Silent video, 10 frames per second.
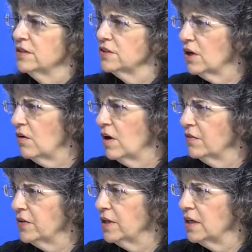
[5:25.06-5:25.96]
so
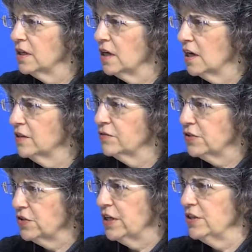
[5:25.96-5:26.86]
often in
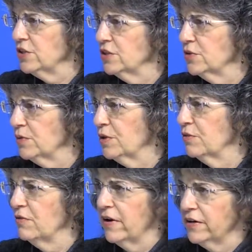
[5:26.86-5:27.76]
conversations with
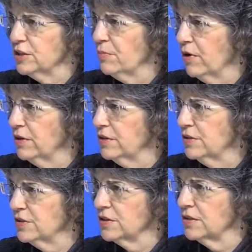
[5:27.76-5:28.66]
various
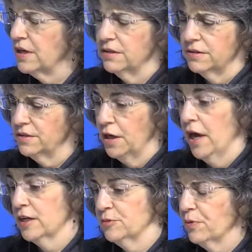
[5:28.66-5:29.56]
partners and
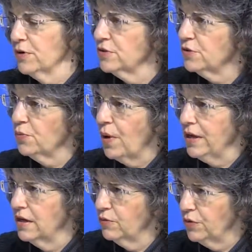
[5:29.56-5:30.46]
experts who
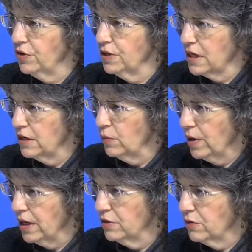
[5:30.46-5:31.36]
weigh in with United
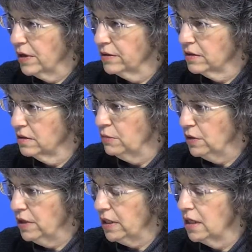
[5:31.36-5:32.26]
Way throughout the
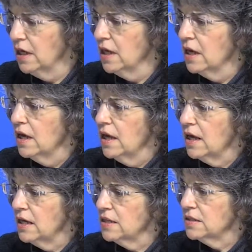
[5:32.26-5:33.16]
community
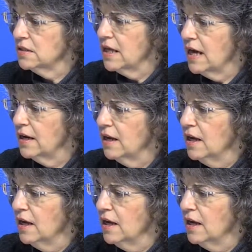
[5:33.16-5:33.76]
is that